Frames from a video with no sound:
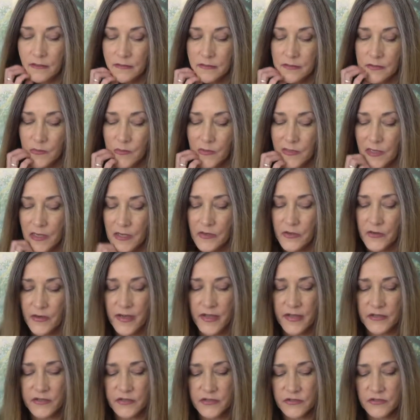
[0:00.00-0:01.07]
So we got her
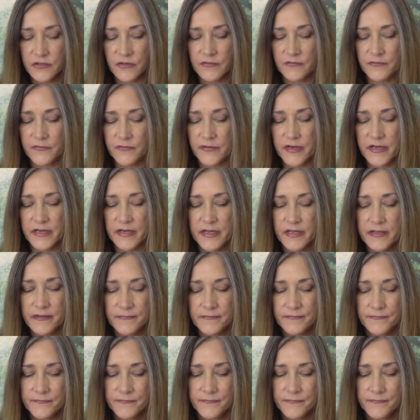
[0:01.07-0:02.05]
ashes on Friday,